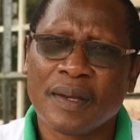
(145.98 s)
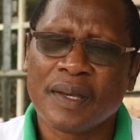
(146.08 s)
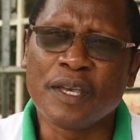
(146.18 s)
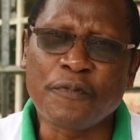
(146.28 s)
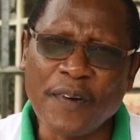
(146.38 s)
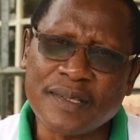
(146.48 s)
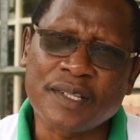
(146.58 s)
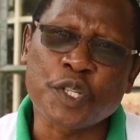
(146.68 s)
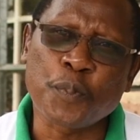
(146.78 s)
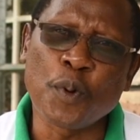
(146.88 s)
He first
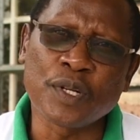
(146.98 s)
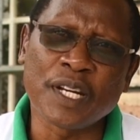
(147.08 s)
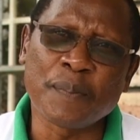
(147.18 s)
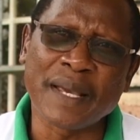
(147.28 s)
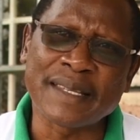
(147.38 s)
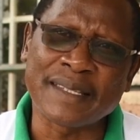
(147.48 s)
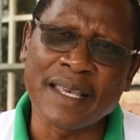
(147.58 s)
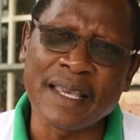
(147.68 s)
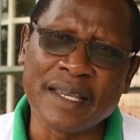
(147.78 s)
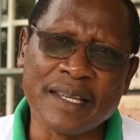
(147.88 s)
responded by
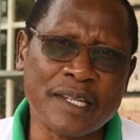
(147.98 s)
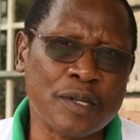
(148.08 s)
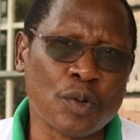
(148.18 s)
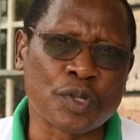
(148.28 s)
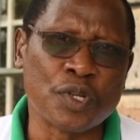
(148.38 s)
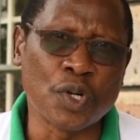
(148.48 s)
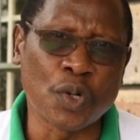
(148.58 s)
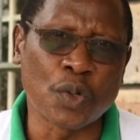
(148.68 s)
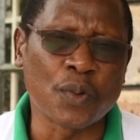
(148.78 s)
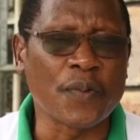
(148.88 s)
saying he did not
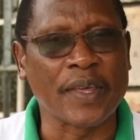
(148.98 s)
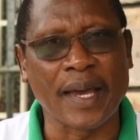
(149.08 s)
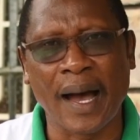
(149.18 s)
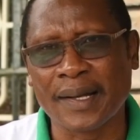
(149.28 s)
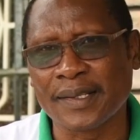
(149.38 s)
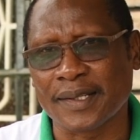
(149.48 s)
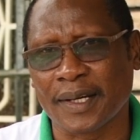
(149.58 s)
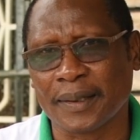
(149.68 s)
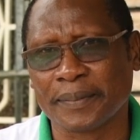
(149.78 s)
know the answer.